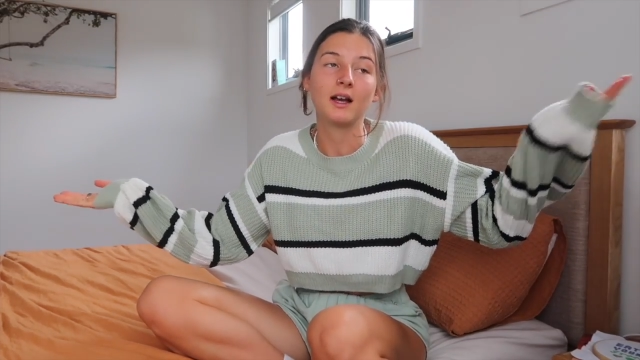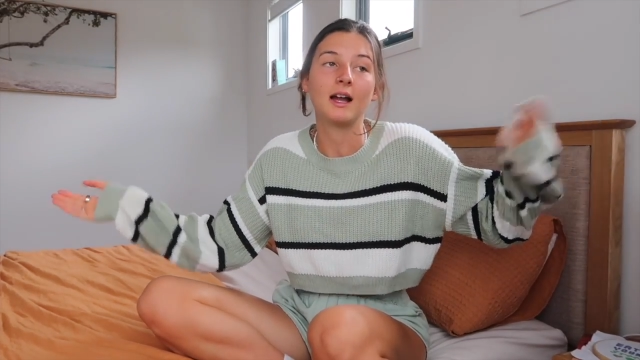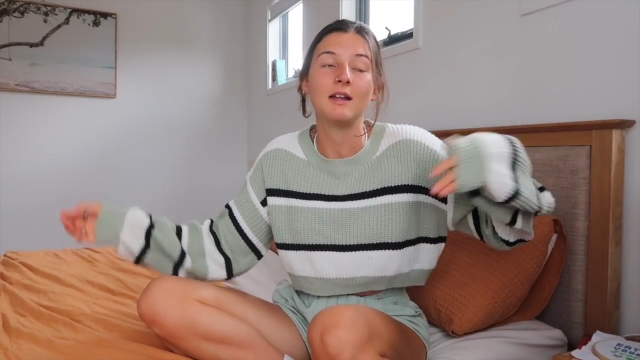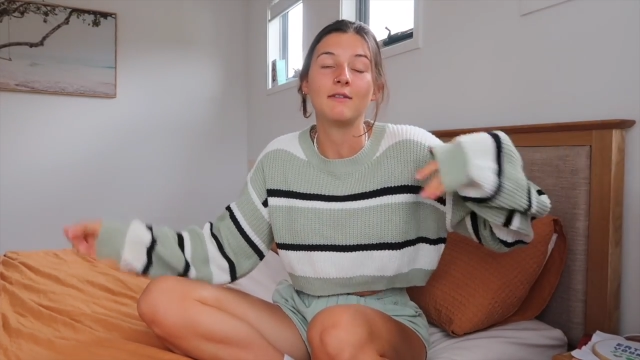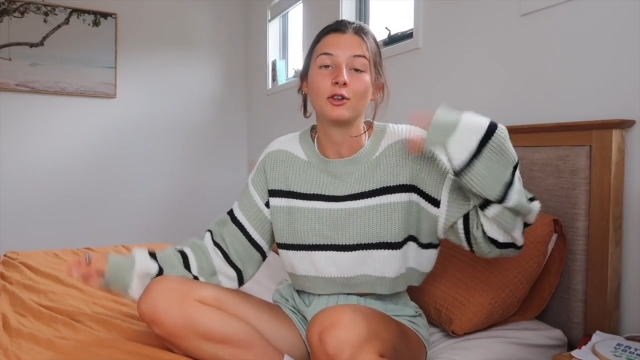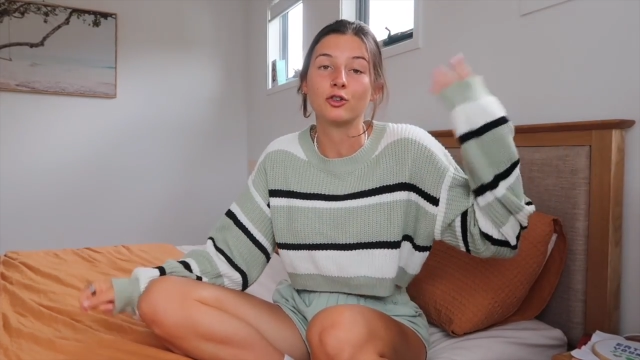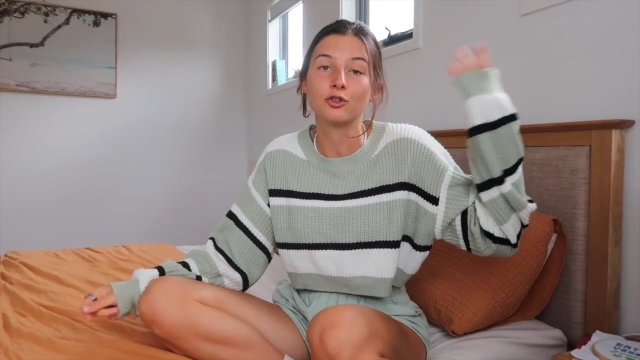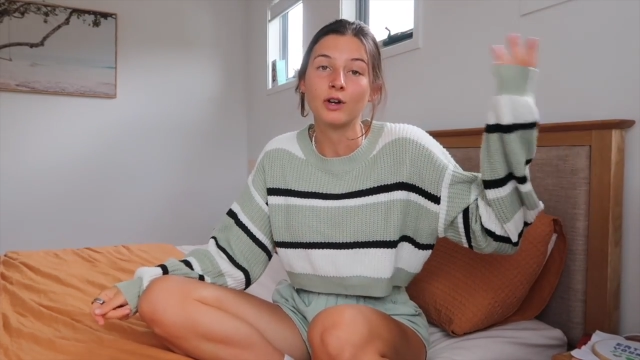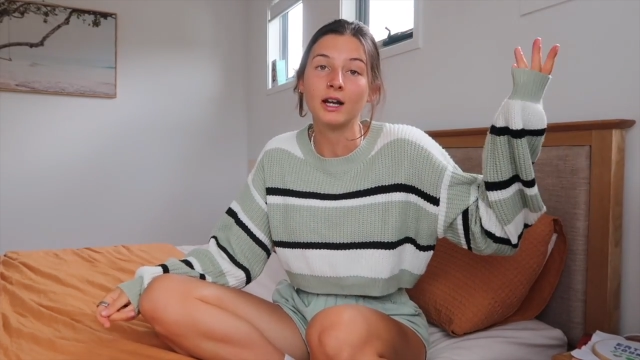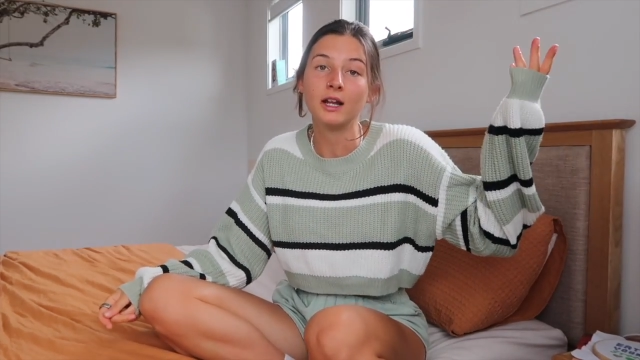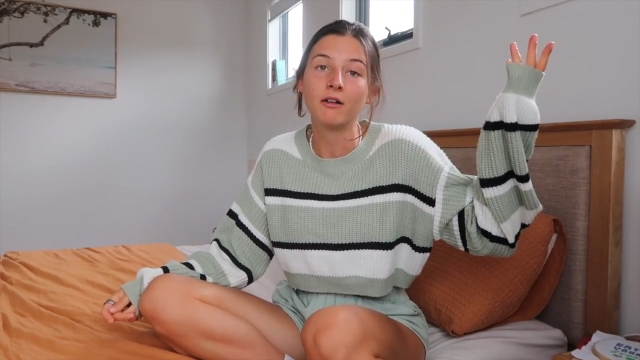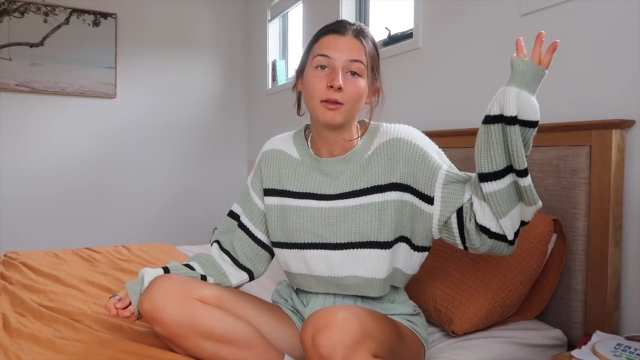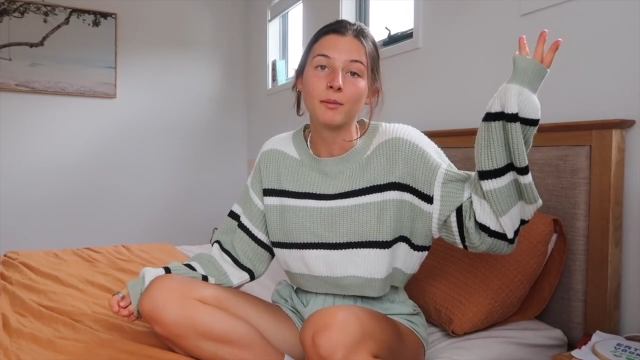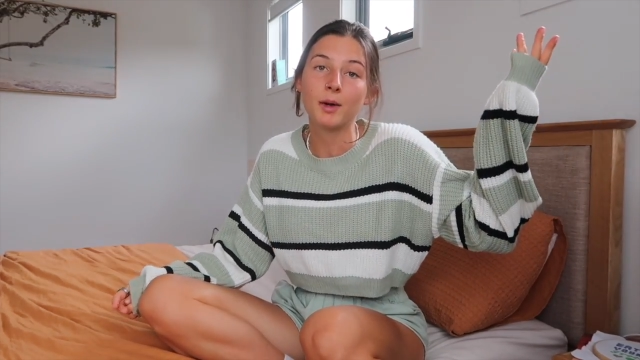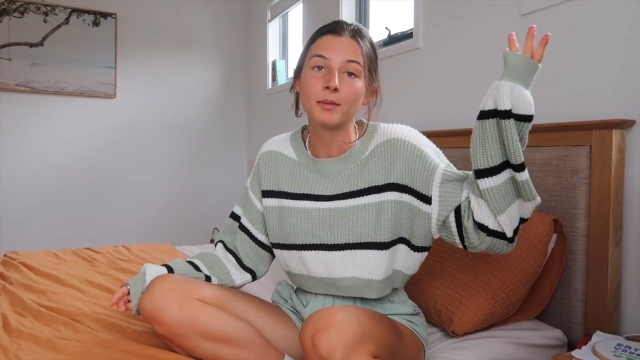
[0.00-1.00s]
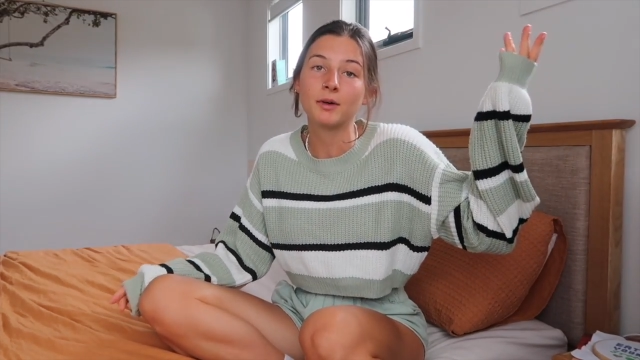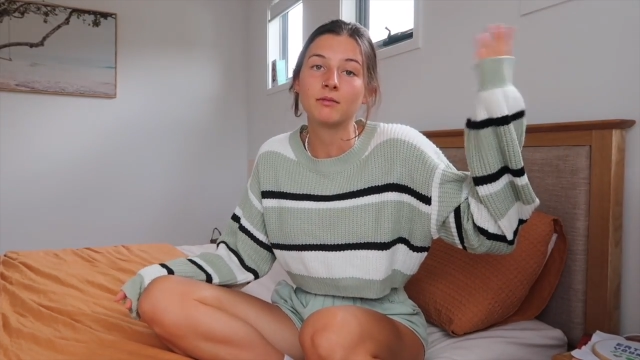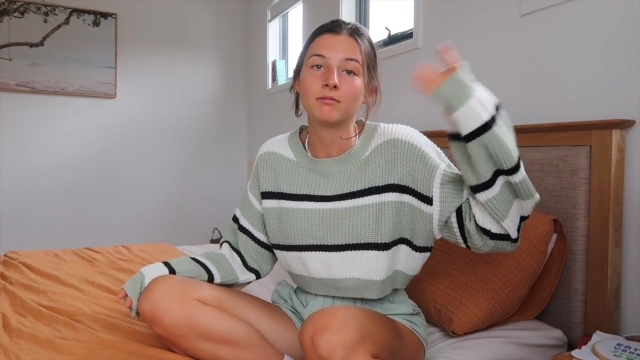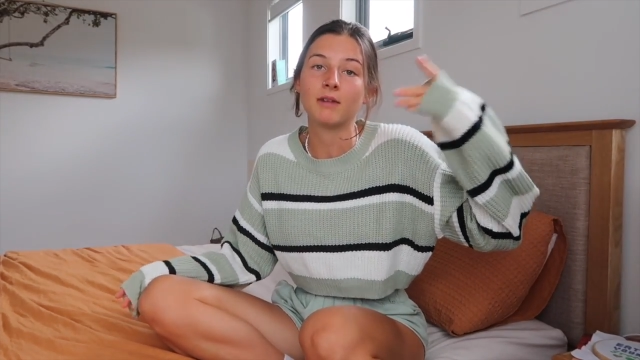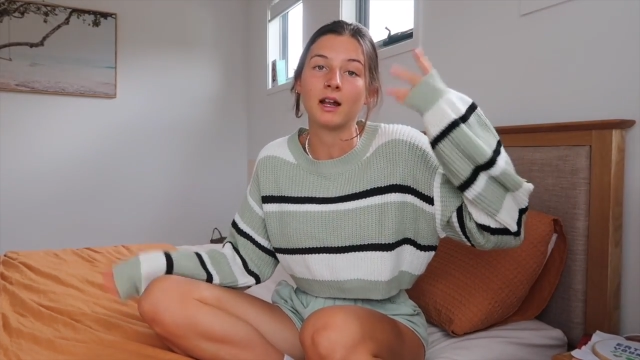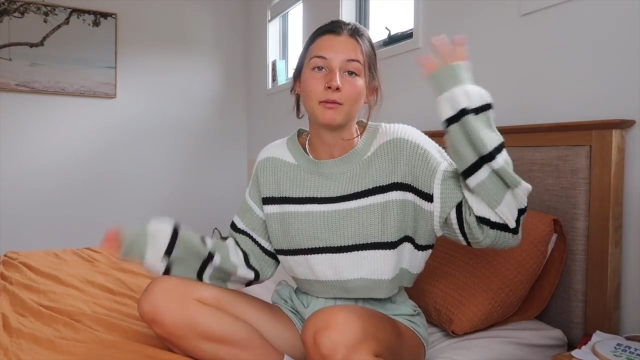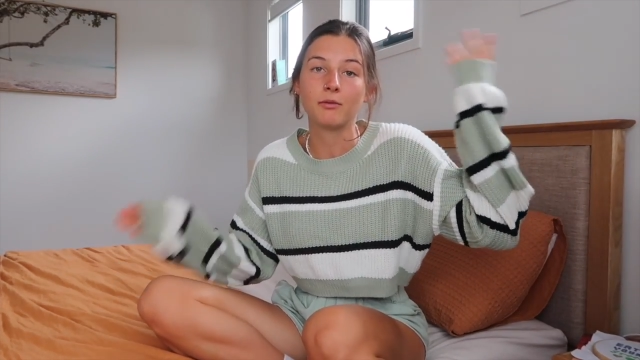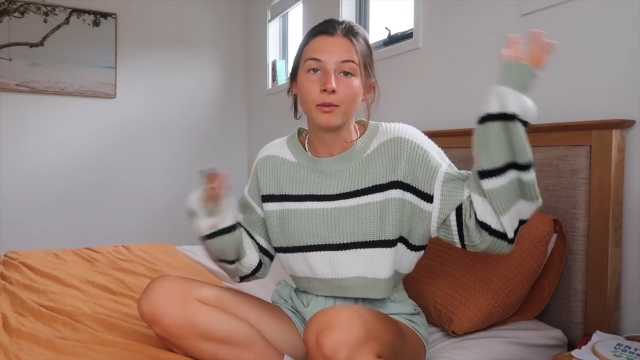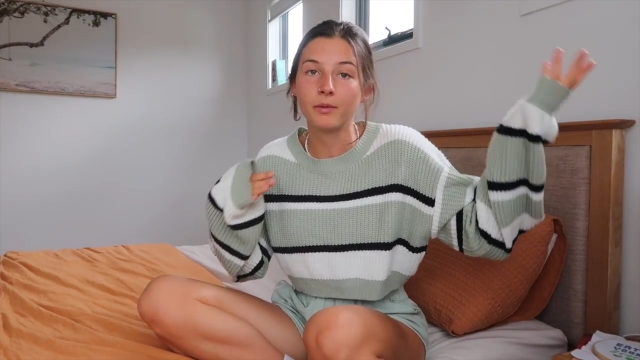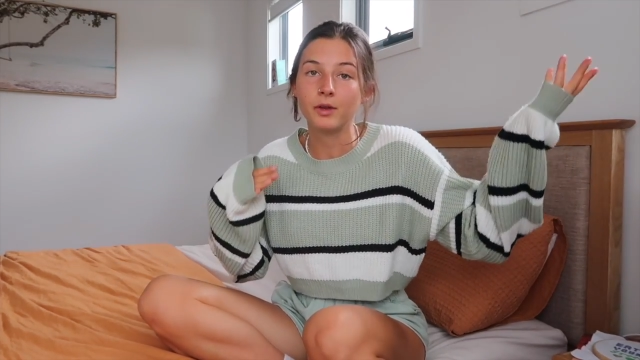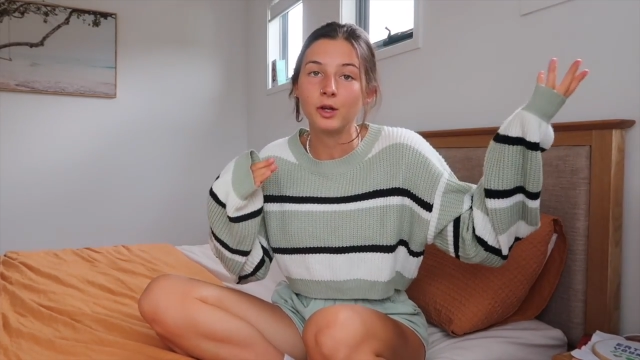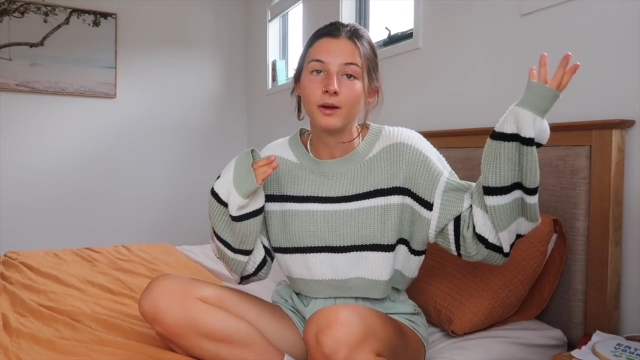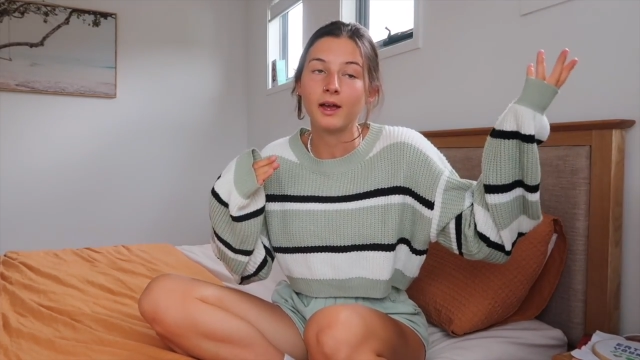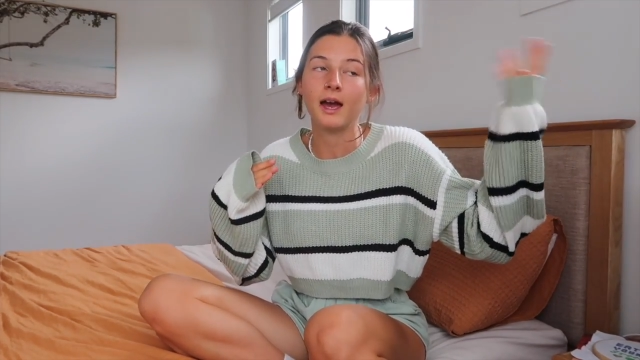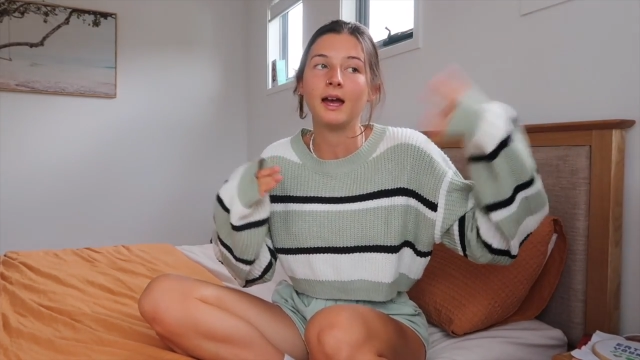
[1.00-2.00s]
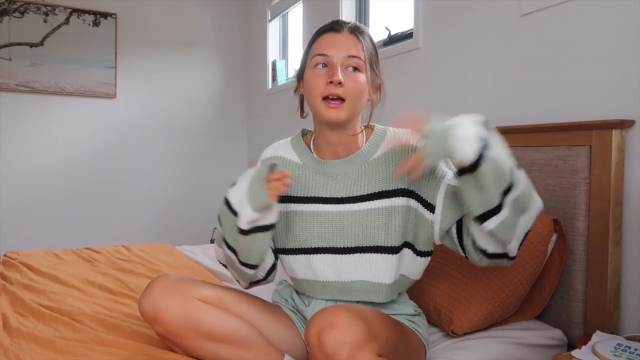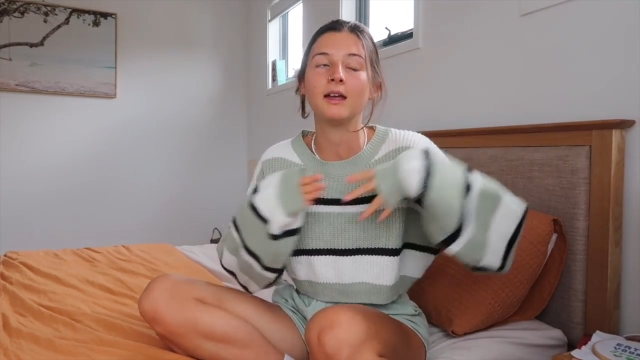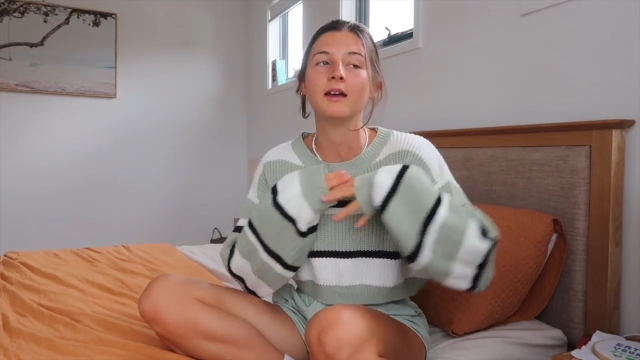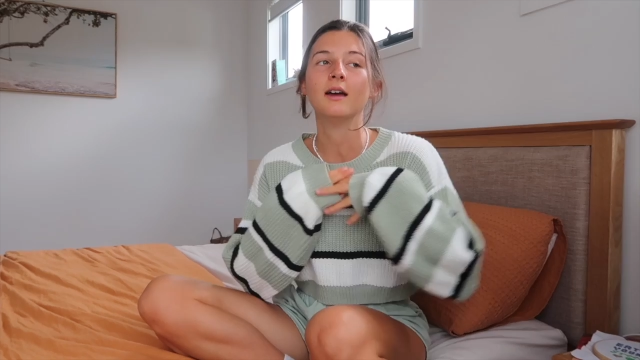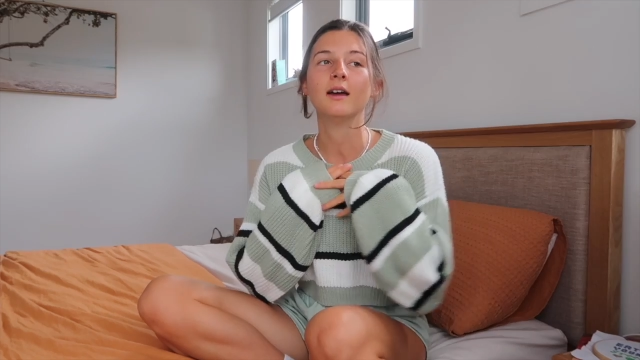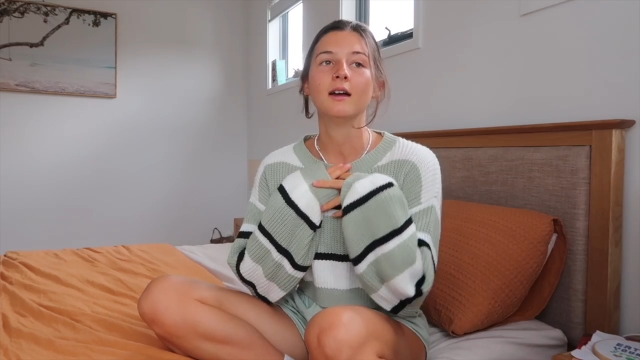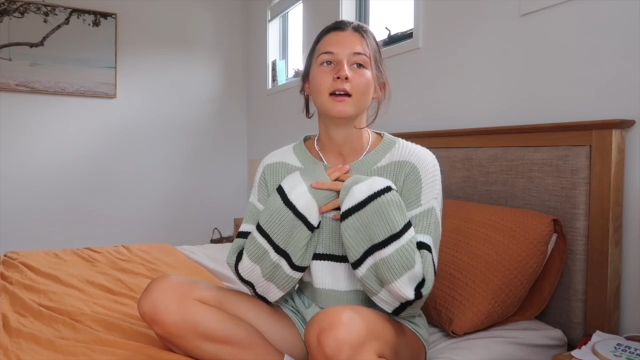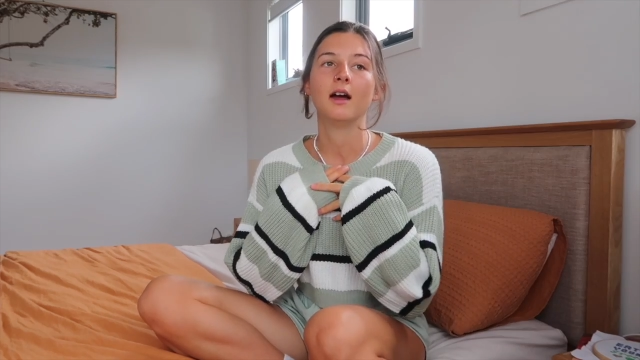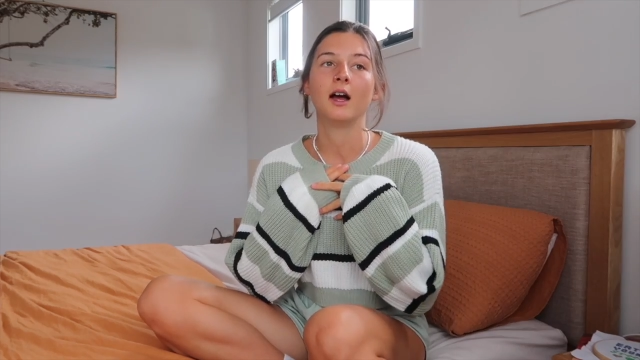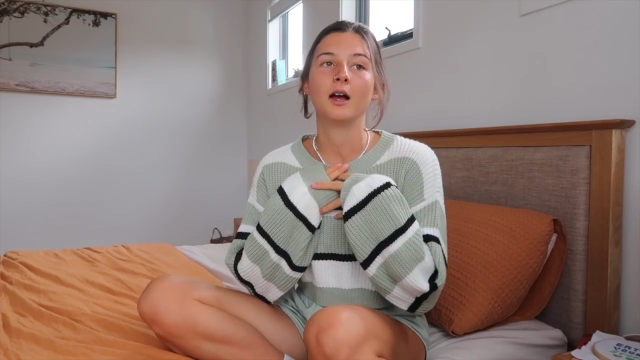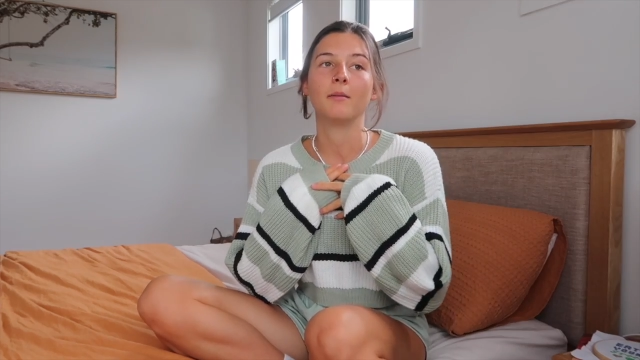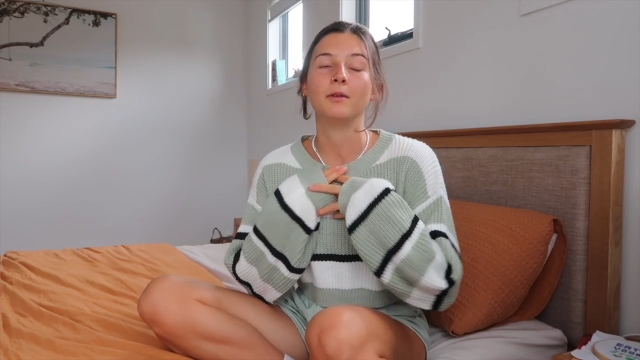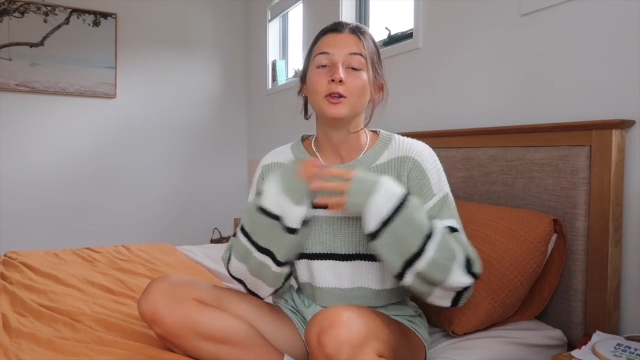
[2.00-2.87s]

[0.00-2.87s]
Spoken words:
I live in Australia at the moment, and I'm from the UK.